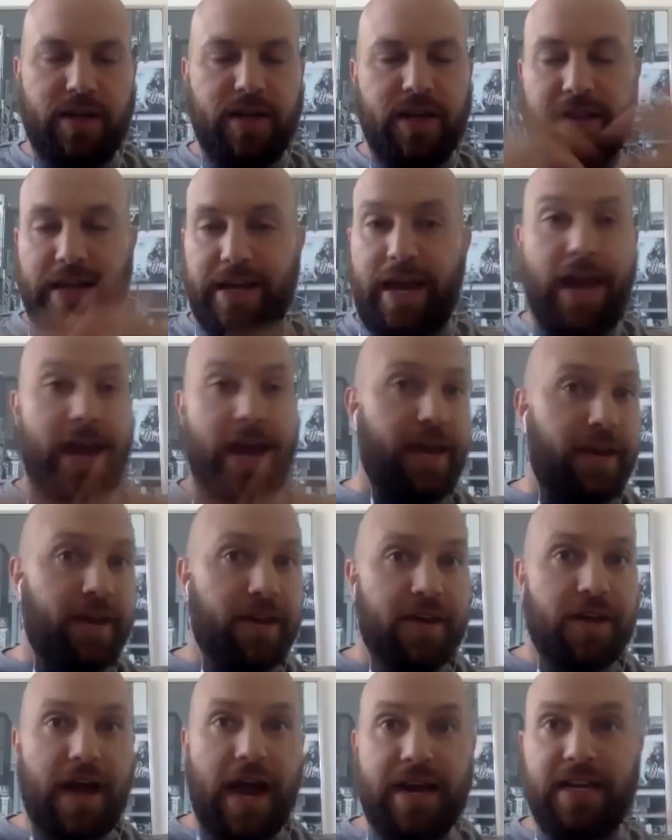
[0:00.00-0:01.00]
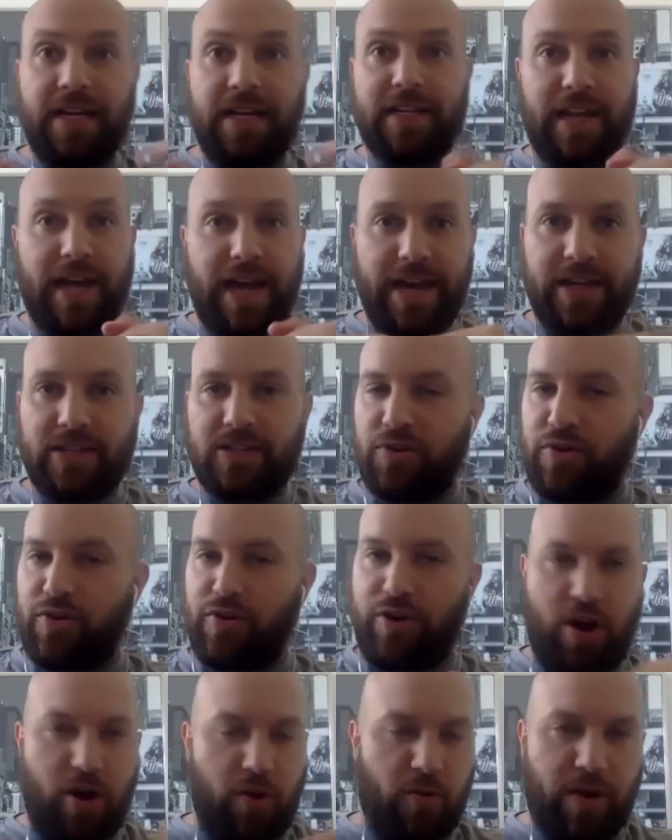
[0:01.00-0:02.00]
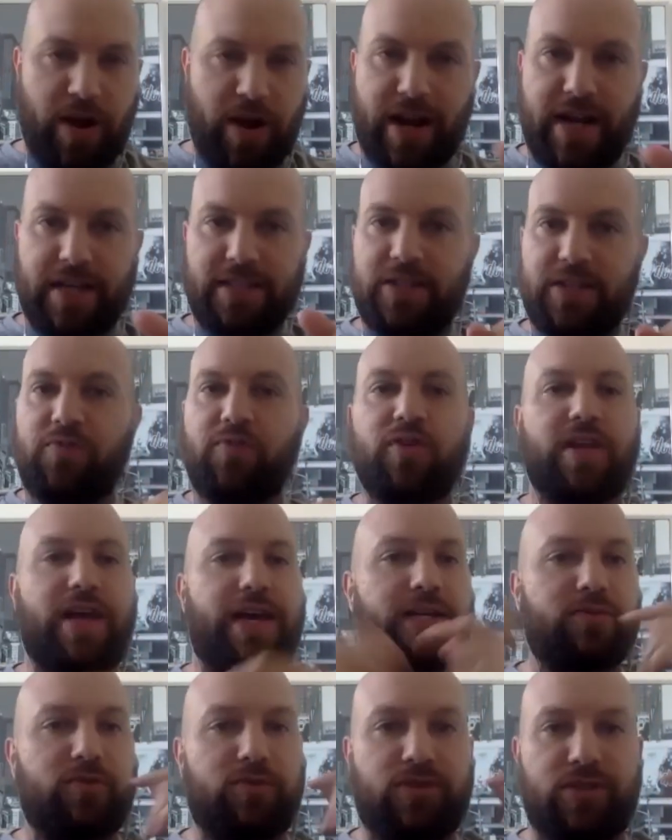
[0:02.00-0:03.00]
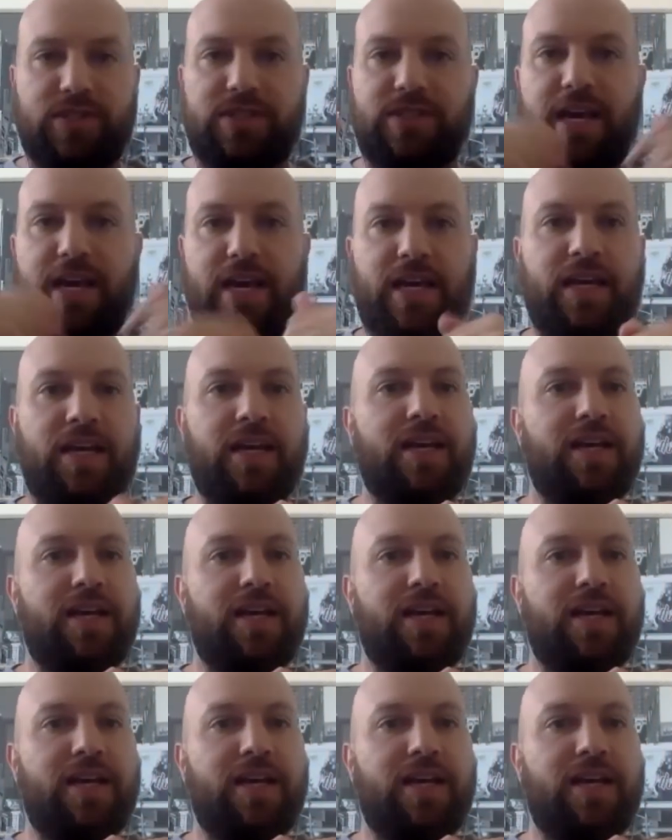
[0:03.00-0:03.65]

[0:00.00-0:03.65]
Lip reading: Like, hey, I need likes or no, we're not asking for likes. We're just saying.